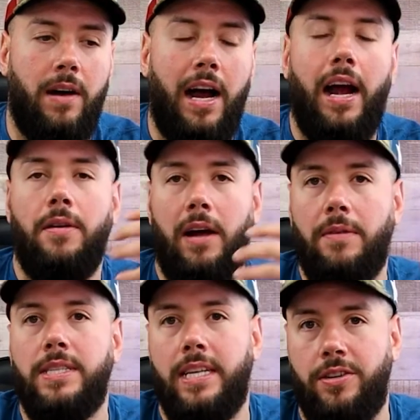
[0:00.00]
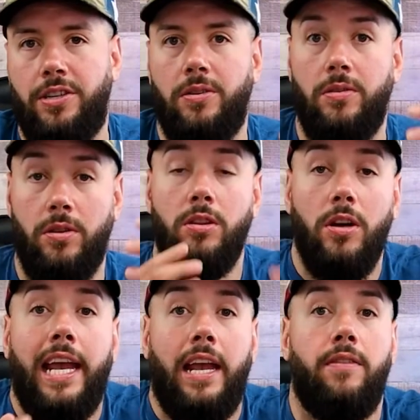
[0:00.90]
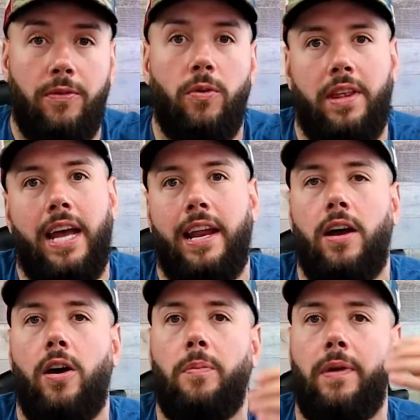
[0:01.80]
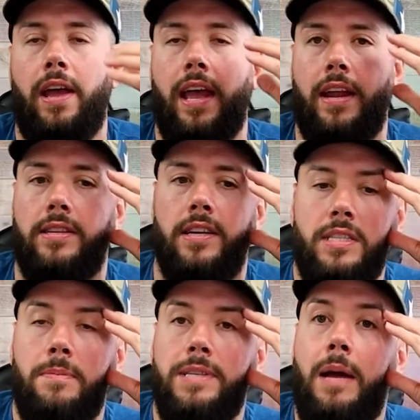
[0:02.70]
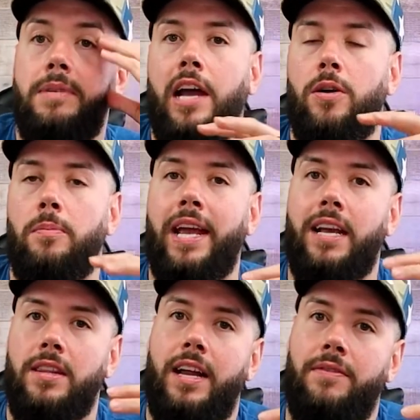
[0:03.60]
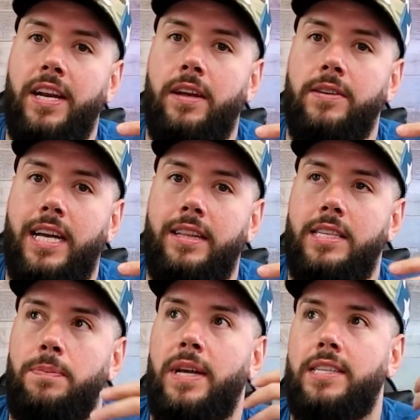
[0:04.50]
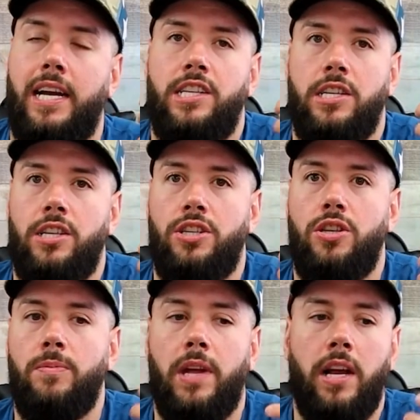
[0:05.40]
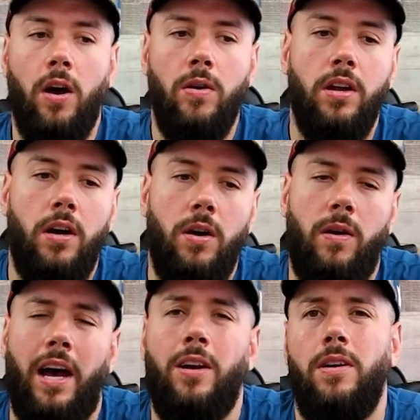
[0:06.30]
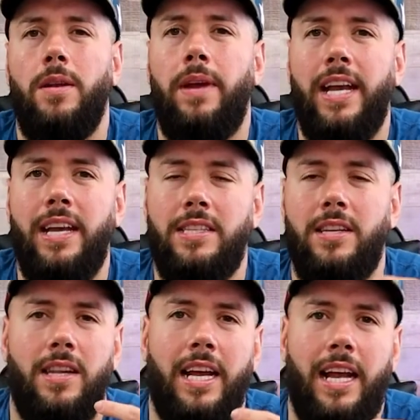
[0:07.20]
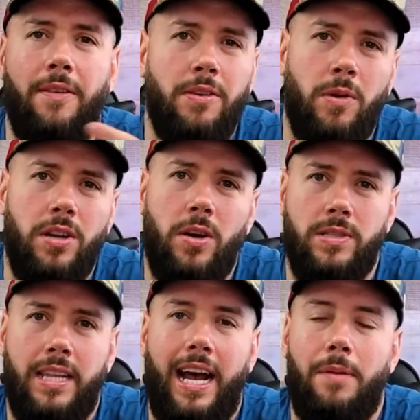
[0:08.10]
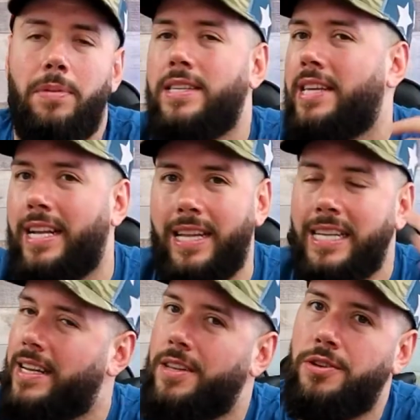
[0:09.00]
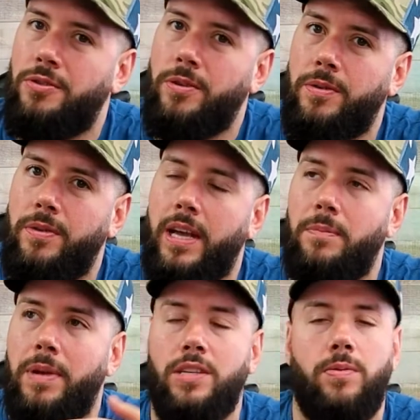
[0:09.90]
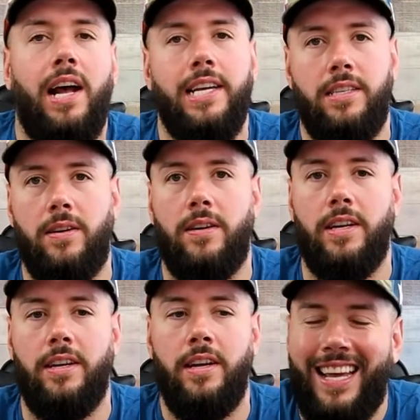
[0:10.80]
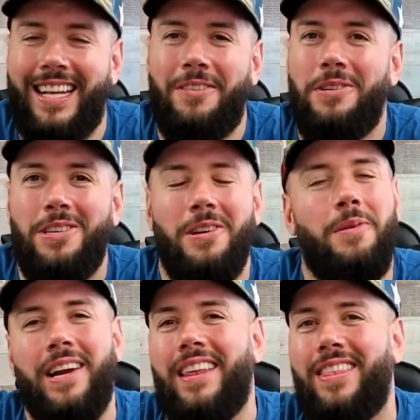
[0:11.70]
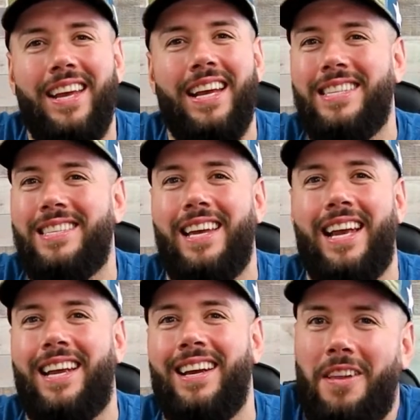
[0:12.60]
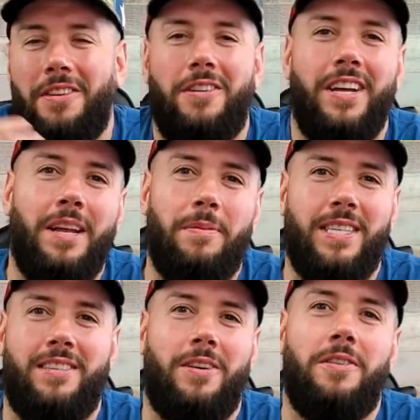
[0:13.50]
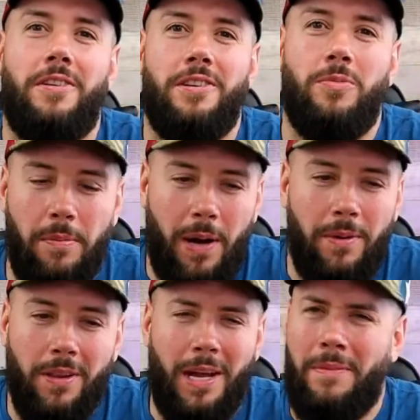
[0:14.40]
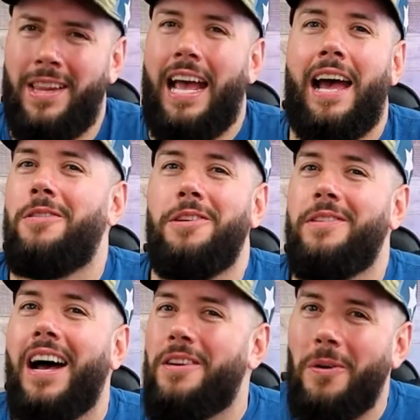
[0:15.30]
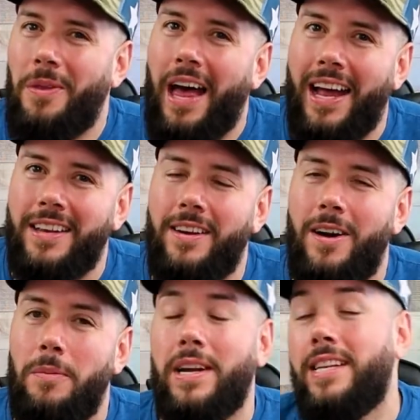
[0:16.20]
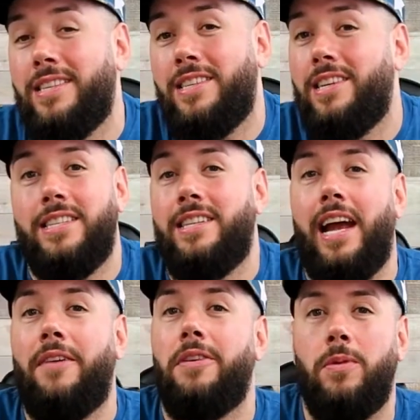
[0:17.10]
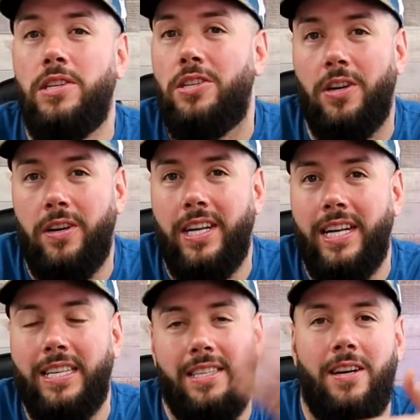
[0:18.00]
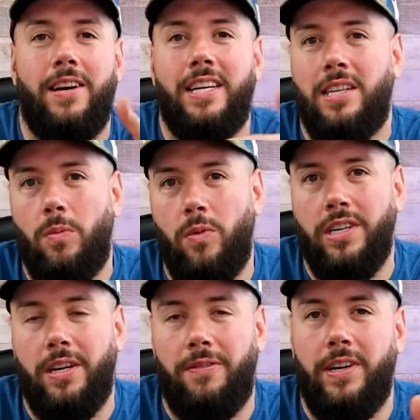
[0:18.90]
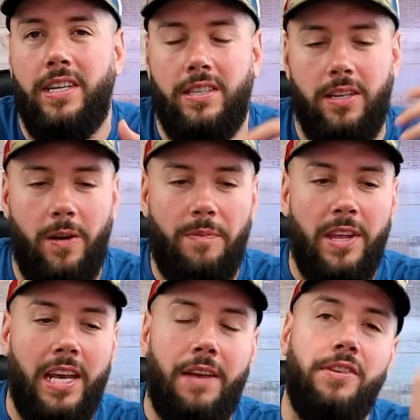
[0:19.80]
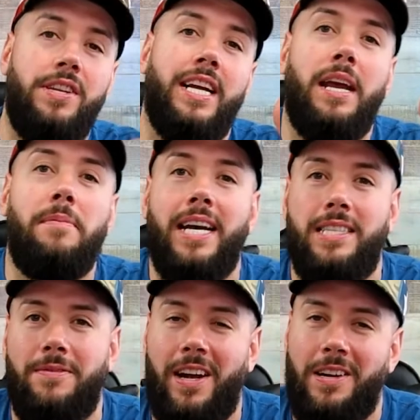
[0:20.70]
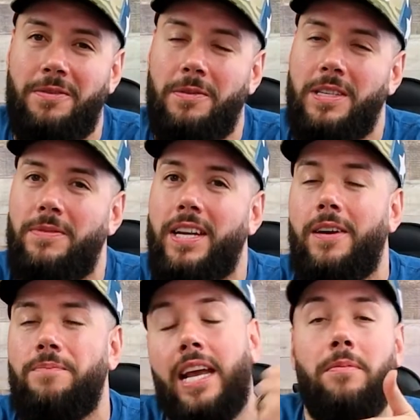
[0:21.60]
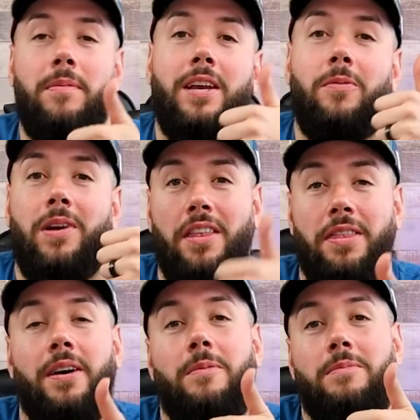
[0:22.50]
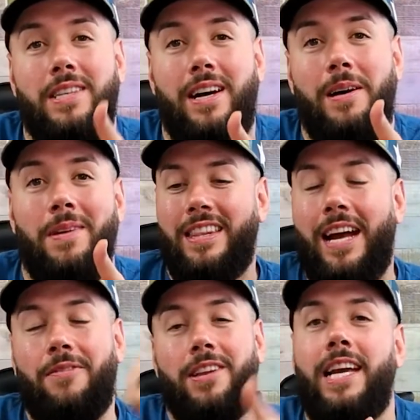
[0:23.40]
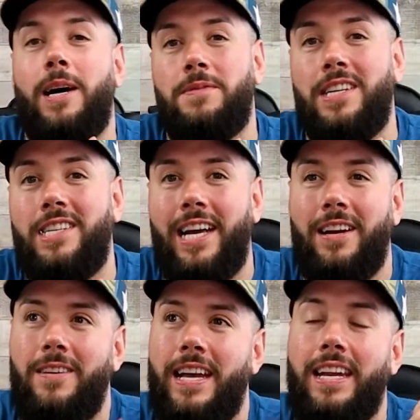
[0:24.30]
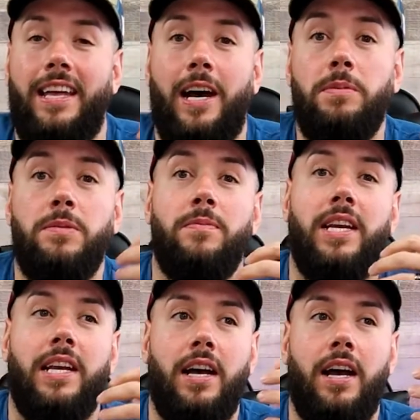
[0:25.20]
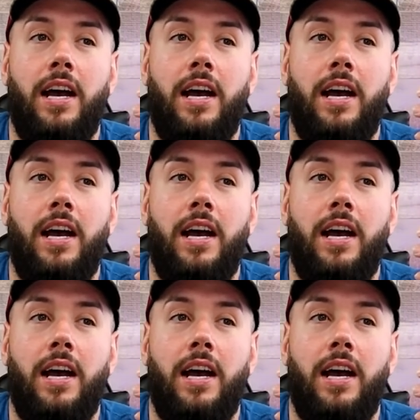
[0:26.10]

I was there too, looking for that help. And sometimes I don't make a lot of videos like this because I just assume like, oh no, I don't want to make it to like everyone knows that, but it's like, that's not the truth. And because when I started, like there were so many things like other cleaning business owners, they'd probably look at me like, how do you not know that? But it's just everyone's journey is starting somewhere different. So if you did get massive value from this video, hit me with a thumbs up. That really helps the channel and it helps me